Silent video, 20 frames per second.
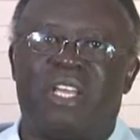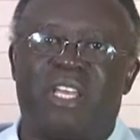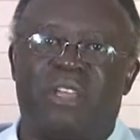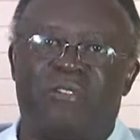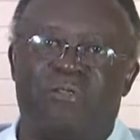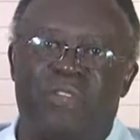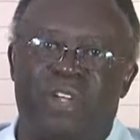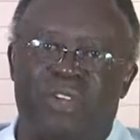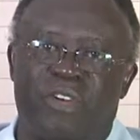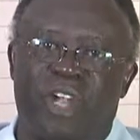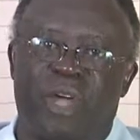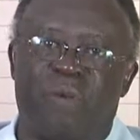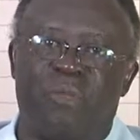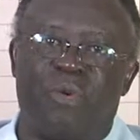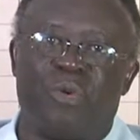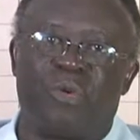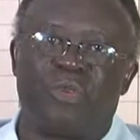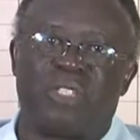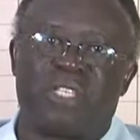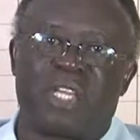The
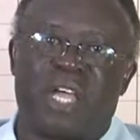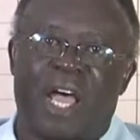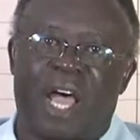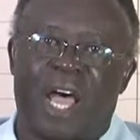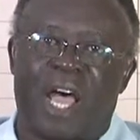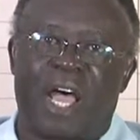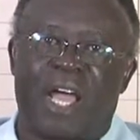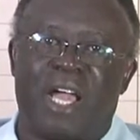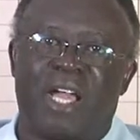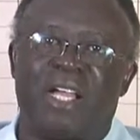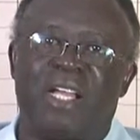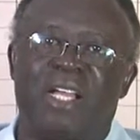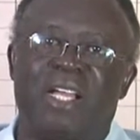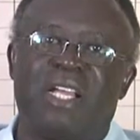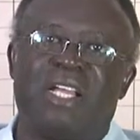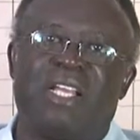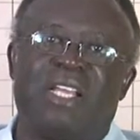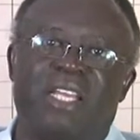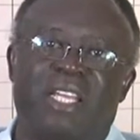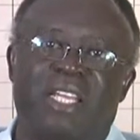variables are
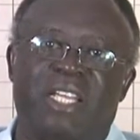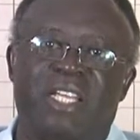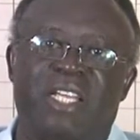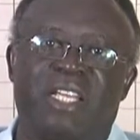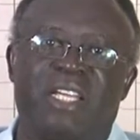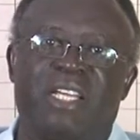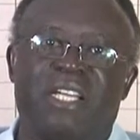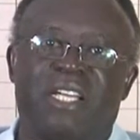the